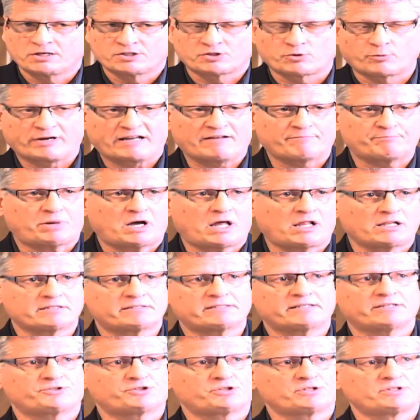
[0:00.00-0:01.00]
So we have
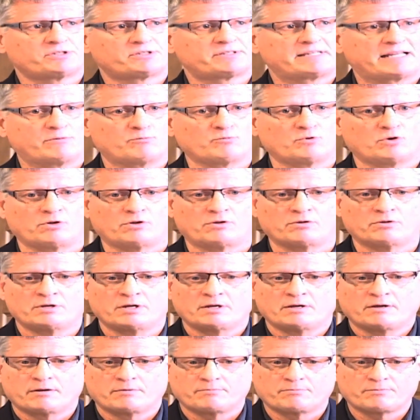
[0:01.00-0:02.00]
politicians that will
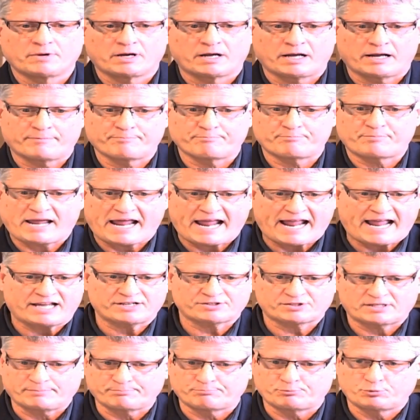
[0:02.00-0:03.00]

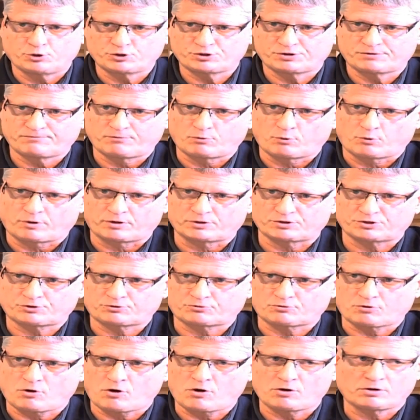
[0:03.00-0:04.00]
pass and push for
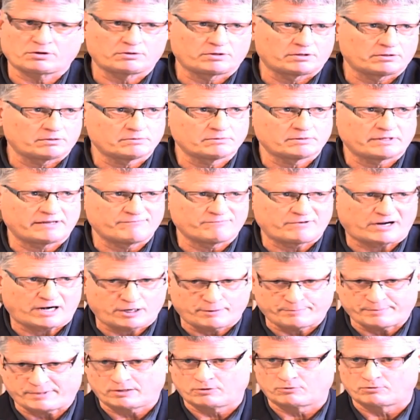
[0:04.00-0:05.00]
strong
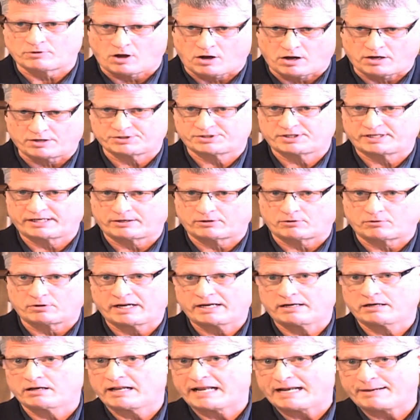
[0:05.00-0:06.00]
environmental laws here,
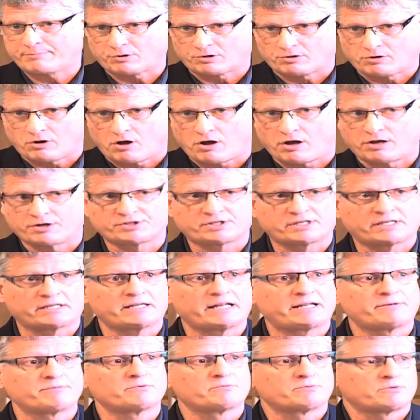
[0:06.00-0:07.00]
and labor laws,
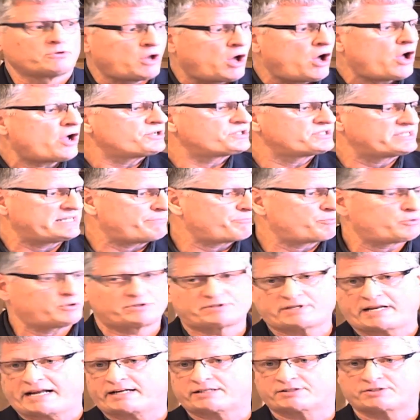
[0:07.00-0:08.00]
and laws that
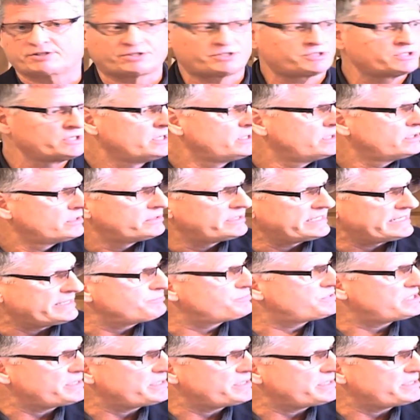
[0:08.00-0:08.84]
protect us. The